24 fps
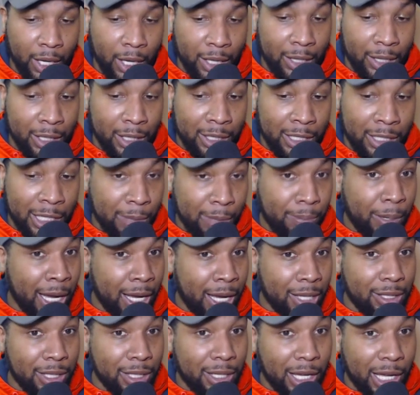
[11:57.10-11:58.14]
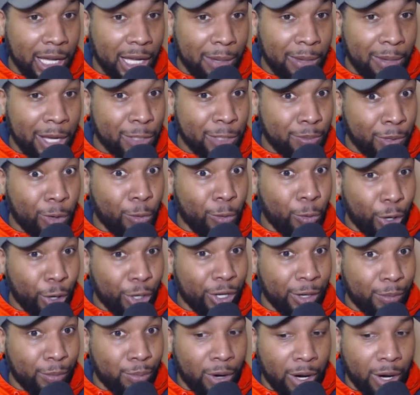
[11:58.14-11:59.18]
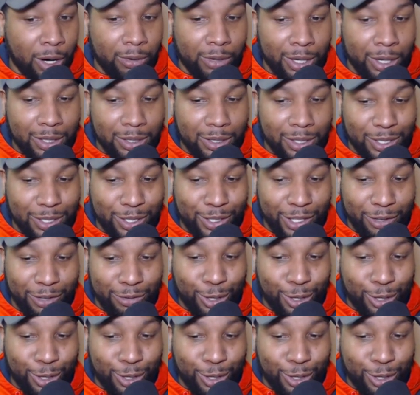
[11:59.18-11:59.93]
the deep passing game has been a work in progress since Steve